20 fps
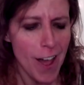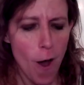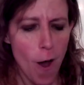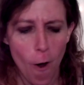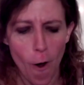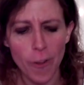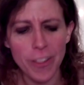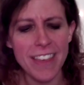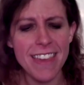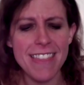
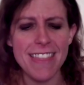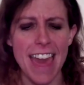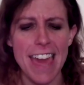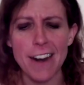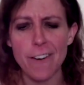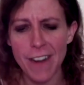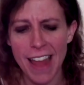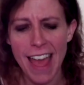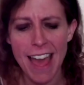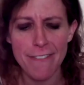Only they
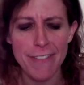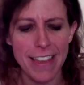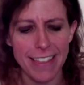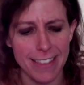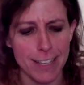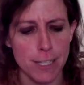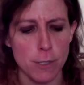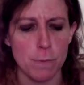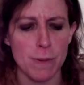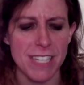don't have
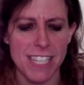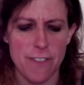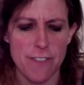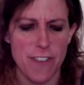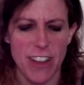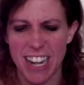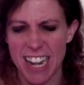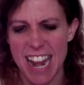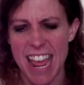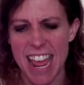like the
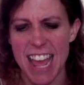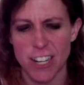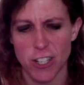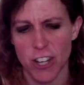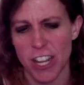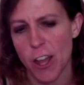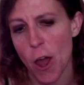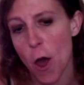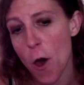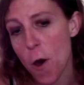specific niche,
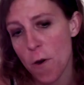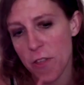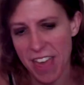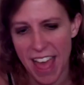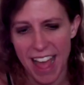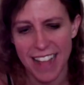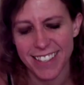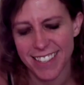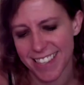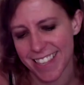like, oh,
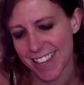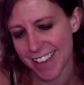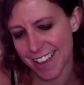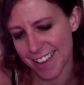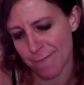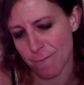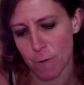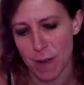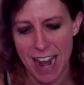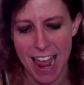that's
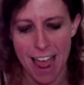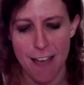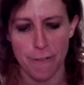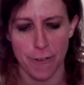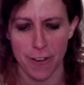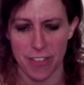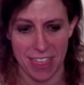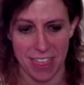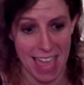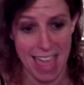the
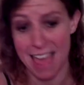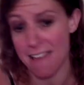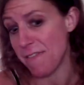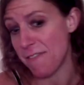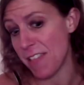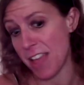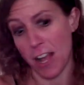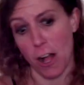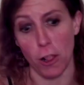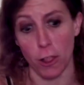whatever. They have
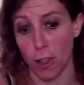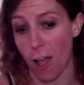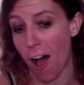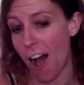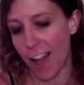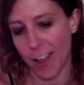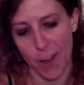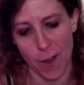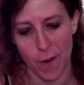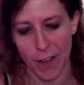like a
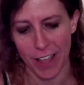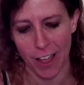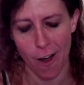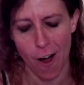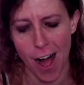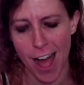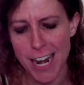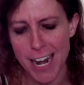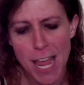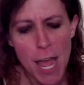lot going
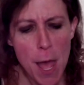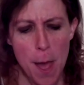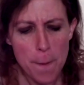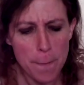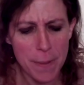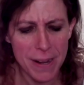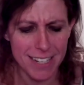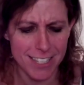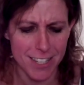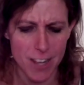on,
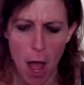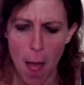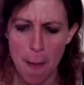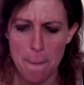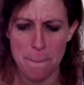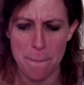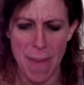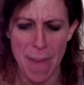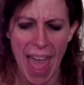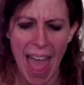but it's
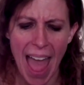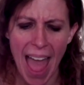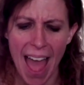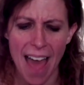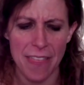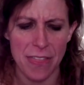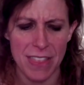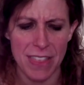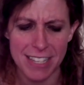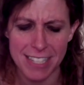not
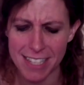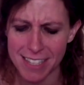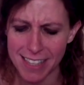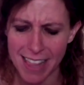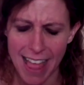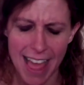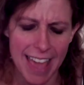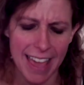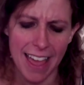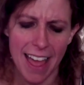bad. This is
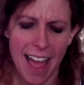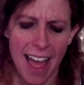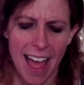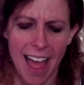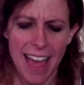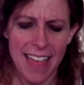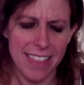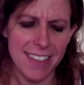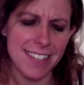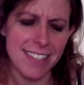like
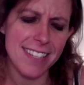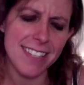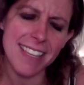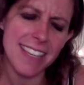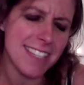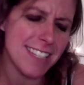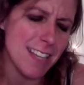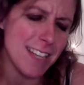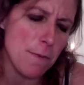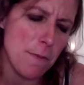
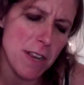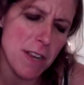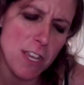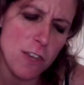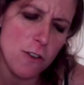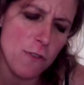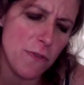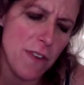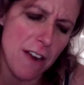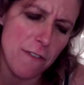someone
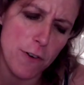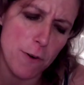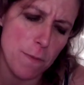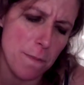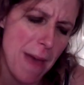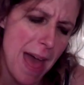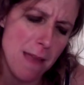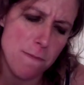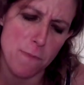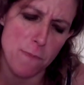you've never
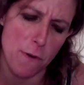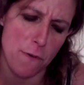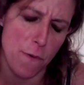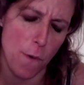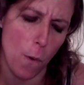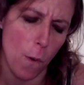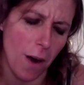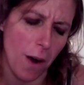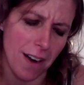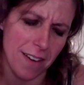met
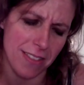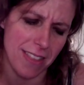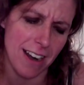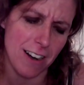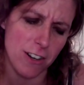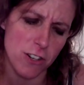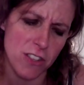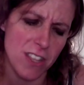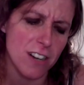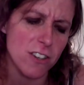before.
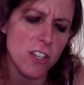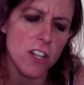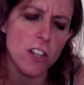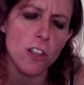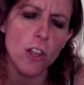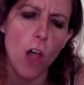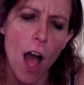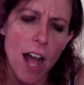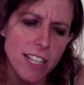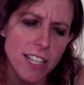There's a
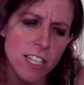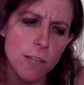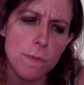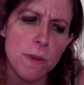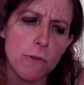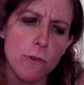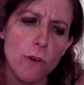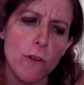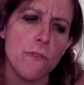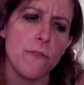lot to
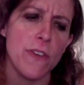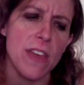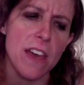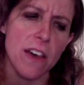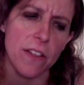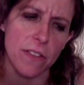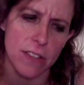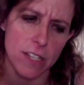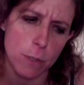be revealed.